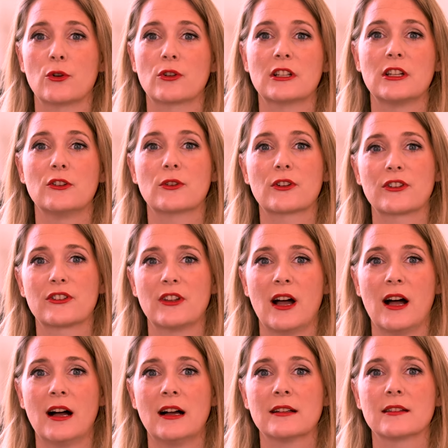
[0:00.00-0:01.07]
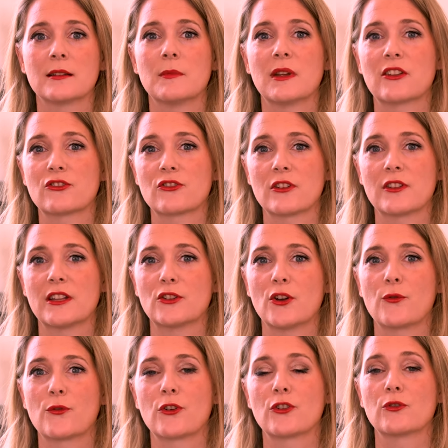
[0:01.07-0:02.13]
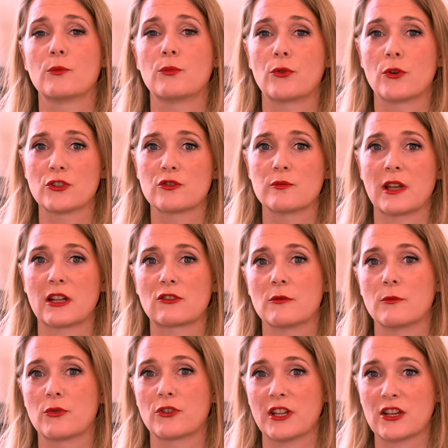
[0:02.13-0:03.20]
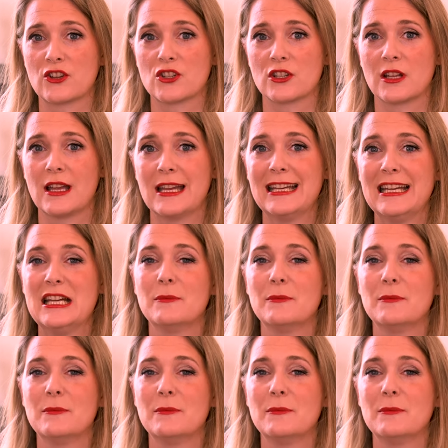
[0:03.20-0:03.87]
octinoxate, a mixture that offers broad-spectrum protection,